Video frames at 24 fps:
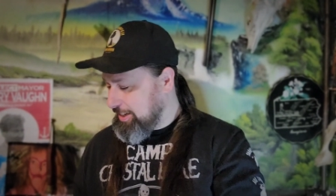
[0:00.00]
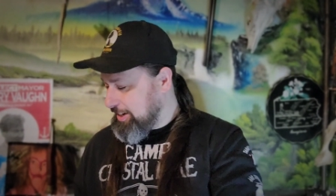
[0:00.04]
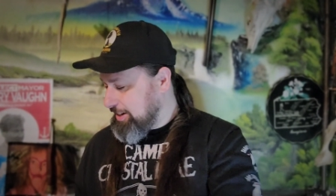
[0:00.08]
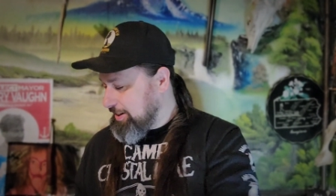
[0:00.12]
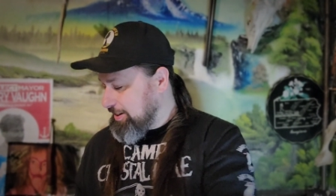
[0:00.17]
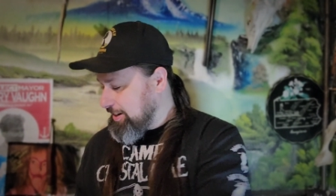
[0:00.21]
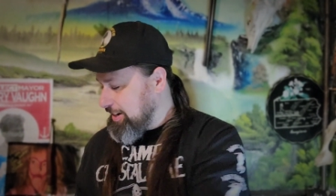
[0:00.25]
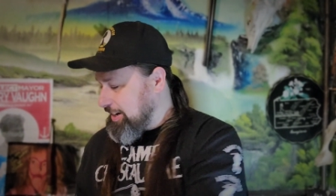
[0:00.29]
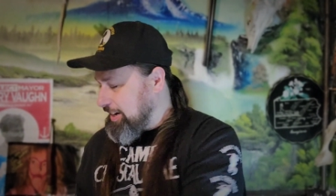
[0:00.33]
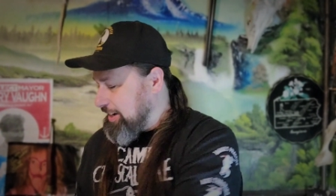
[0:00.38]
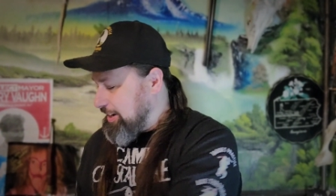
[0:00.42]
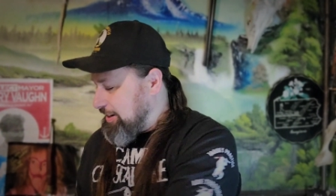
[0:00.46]

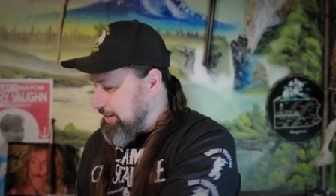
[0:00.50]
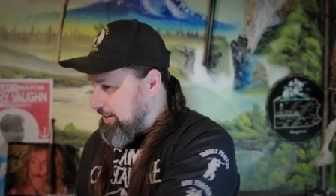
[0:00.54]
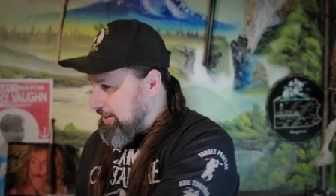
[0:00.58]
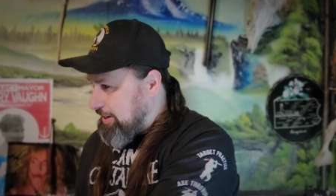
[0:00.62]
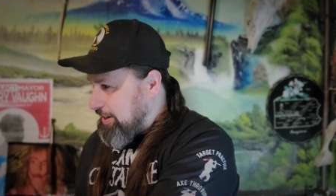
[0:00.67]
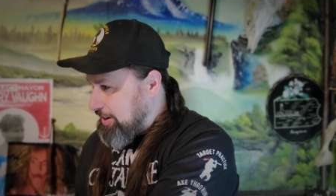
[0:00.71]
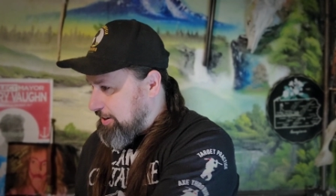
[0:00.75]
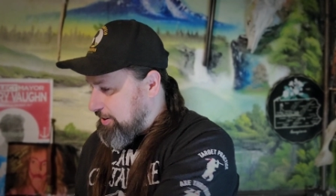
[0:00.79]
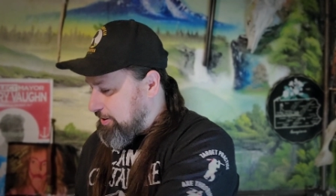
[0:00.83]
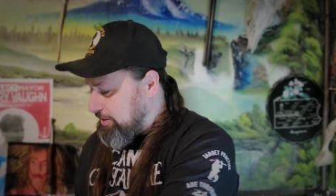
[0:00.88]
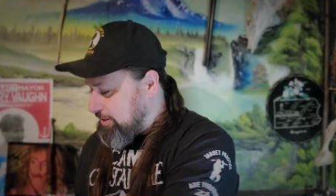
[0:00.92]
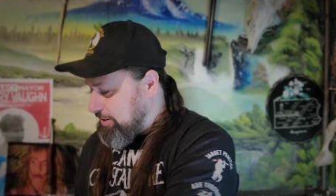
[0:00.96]
Alright, here
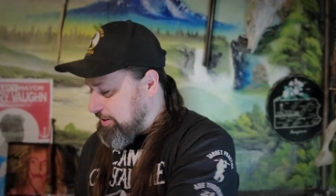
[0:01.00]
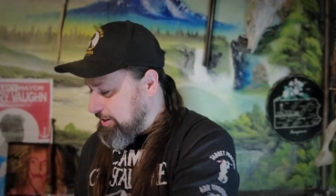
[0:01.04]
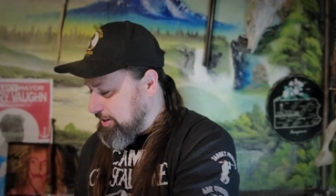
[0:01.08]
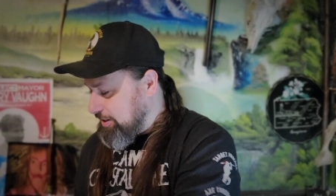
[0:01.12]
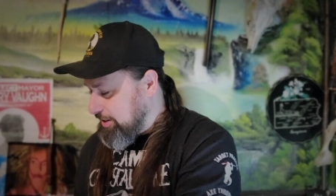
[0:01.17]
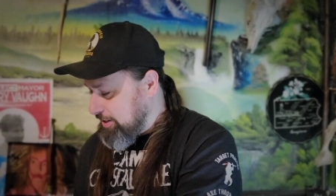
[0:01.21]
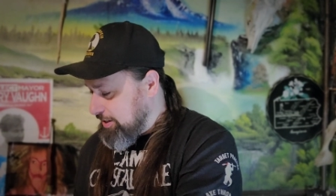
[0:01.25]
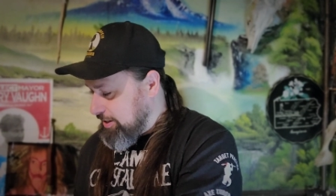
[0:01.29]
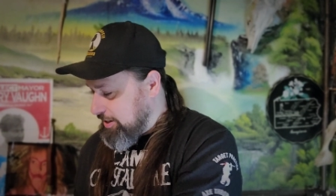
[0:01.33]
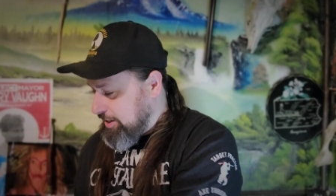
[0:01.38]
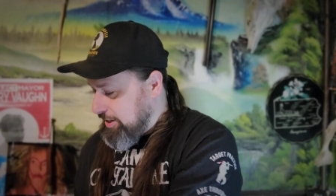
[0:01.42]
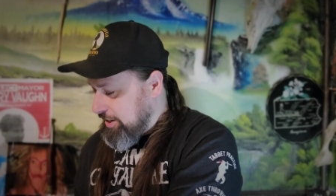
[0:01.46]
it goes.
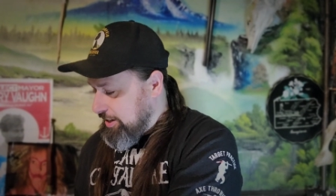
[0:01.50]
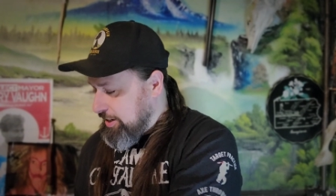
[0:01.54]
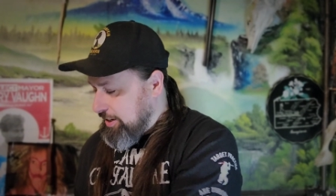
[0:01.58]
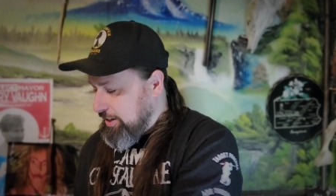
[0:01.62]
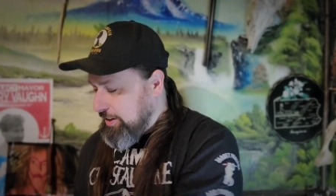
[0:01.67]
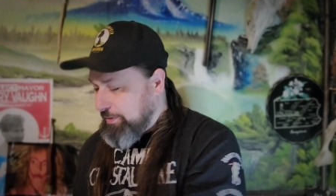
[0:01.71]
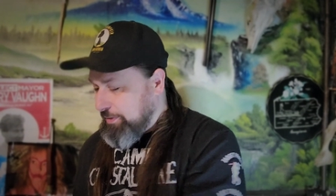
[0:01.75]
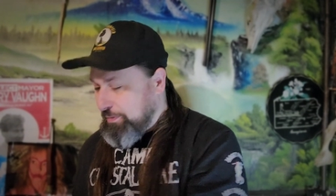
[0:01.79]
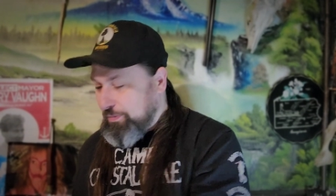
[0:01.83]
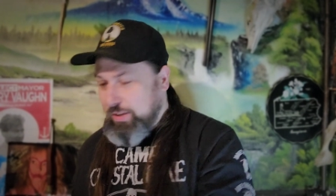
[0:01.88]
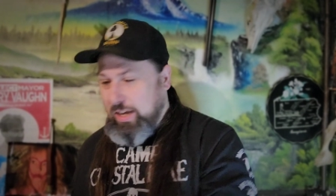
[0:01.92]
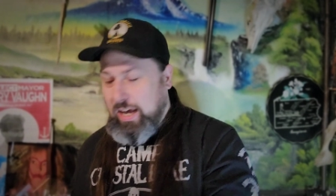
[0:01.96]

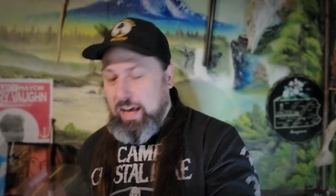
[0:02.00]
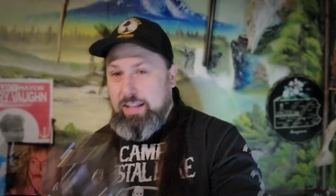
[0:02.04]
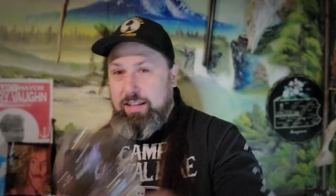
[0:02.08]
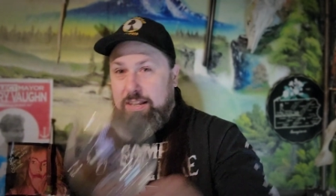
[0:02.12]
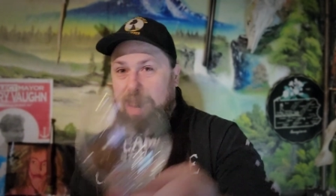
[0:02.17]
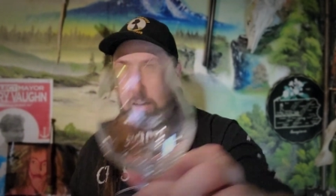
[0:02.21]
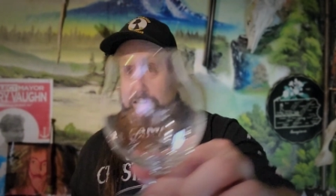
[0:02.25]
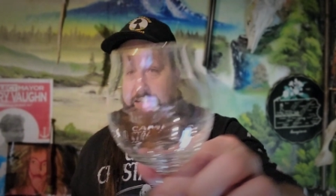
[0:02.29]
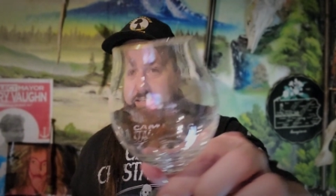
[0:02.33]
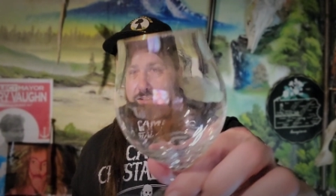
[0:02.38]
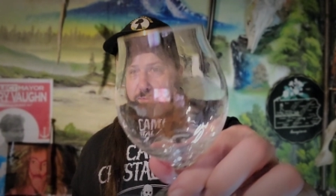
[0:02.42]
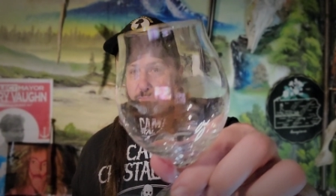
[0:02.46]

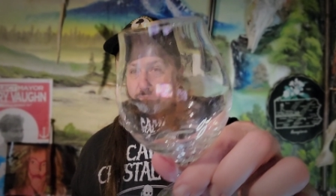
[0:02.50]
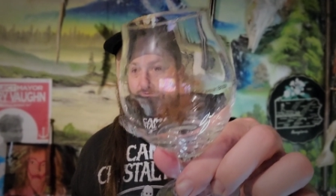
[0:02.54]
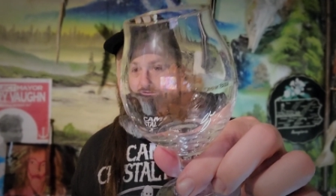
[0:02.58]
And in the